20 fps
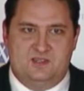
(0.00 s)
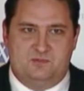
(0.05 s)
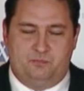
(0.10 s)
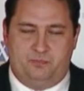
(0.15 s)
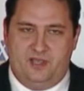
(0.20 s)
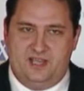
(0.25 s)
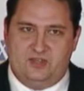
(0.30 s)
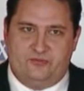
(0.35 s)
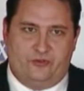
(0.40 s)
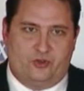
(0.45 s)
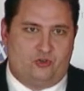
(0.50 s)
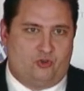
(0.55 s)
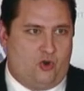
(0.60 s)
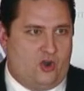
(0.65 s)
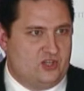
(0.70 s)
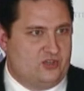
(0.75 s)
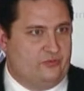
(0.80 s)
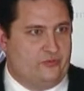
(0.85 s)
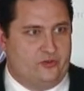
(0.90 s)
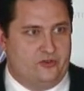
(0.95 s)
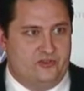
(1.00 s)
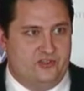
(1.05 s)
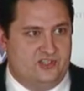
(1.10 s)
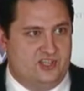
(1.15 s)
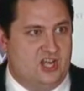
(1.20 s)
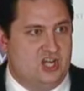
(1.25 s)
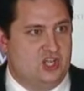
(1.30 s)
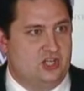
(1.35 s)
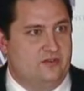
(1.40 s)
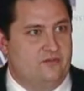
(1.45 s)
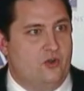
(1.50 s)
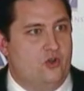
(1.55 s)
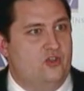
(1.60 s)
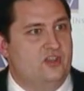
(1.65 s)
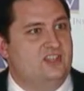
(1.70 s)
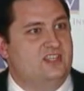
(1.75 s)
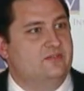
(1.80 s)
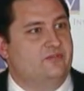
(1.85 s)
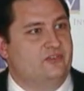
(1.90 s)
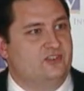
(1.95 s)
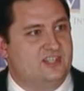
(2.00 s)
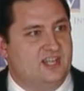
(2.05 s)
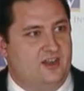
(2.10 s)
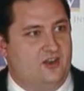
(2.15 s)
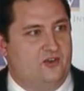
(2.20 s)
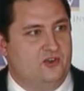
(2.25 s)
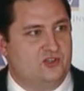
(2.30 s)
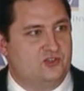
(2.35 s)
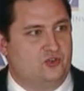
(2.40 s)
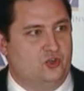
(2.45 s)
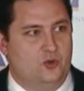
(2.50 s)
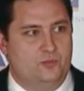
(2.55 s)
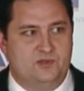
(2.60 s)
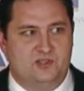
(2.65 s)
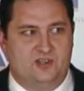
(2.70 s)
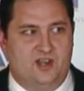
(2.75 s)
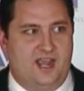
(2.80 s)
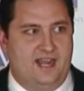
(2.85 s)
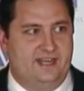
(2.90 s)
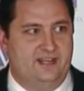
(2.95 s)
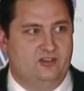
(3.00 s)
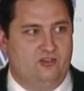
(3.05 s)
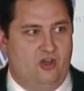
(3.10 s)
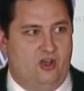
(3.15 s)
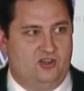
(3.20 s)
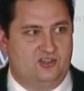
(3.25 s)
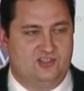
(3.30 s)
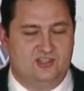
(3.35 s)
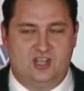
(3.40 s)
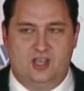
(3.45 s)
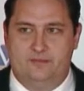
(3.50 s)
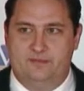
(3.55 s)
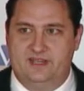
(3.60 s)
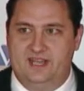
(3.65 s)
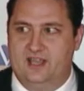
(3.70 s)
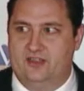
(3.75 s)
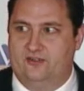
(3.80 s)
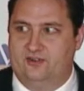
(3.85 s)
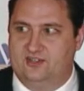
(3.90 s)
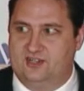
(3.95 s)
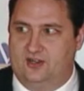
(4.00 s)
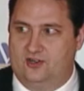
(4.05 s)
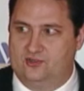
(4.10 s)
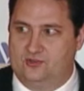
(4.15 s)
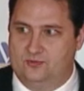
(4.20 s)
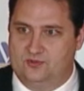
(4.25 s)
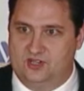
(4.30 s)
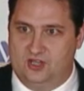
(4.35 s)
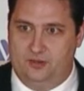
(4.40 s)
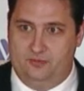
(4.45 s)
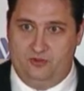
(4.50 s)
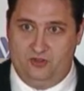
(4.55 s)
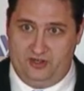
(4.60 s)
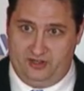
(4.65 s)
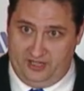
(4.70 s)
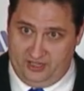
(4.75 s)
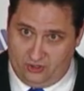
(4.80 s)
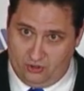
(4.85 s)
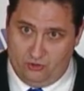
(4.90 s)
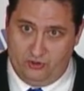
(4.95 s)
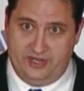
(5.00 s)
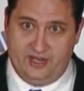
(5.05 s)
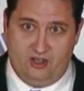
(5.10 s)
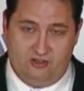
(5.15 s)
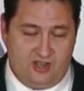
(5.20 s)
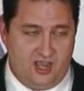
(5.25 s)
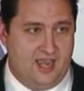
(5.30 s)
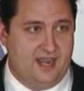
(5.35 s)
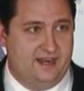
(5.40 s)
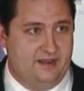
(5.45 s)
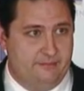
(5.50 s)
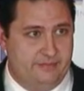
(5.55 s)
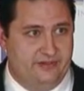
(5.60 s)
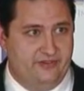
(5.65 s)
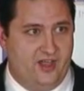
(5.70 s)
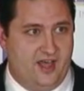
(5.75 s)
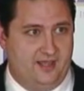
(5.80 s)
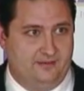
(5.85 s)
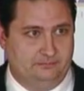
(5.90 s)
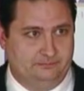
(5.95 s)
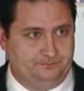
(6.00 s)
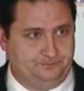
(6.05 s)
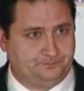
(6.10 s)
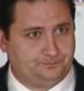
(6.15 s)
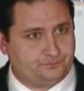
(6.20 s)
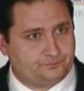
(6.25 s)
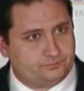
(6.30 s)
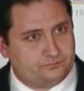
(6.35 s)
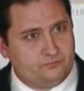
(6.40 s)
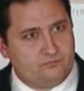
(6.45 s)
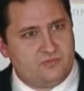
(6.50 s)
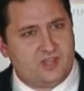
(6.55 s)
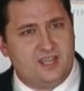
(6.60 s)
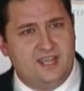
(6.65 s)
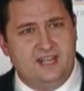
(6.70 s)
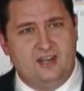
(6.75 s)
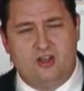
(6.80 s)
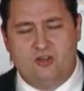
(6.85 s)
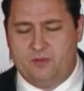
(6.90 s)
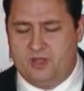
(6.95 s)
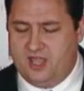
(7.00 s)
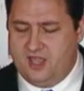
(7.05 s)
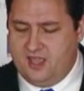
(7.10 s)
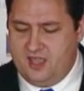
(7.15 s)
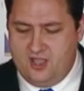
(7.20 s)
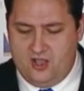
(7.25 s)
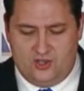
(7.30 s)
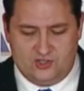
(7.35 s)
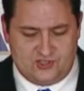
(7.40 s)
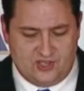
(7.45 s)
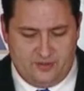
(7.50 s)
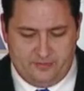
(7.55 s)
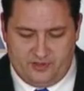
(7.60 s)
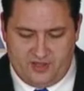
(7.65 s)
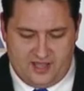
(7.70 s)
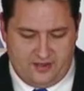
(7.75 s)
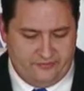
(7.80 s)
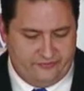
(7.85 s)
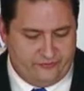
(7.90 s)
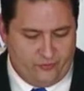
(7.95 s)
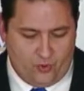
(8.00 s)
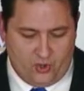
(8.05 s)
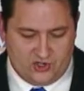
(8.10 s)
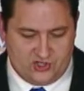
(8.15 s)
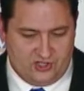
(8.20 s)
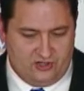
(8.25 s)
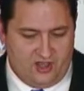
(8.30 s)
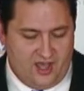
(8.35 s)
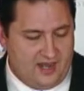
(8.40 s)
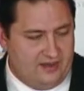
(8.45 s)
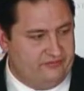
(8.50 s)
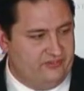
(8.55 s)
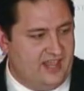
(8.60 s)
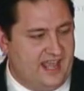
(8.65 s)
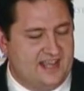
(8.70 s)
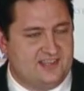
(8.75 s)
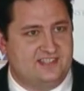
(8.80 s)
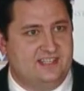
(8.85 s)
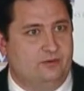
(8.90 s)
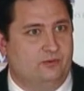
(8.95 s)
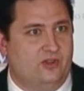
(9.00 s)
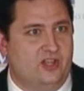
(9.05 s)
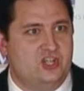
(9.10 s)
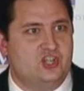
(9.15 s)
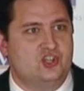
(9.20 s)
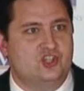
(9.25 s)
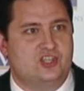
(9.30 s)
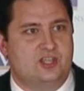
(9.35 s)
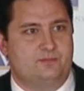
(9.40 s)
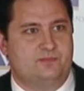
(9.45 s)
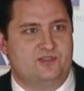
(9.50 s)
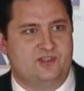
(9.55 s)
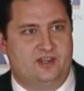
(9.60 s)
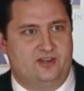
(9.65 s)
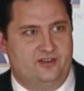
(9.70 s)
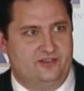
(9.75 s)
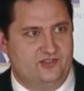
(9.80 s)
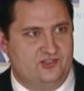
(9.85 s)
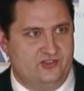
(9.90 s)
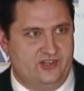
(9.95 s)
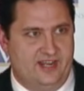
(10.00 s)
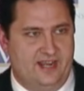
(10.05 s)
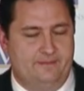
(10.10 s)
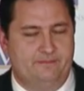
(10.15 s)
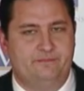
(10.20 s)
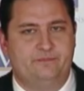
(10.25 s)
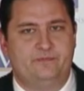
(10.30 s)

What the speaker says: place for cross-fertilization of all these different terrorist groups and ideologues to come together, and terrorist groups to come together, including al-Qaeda and bin Laden. And Osama bin Laden forged a lot of lasting relationships there in Sudan.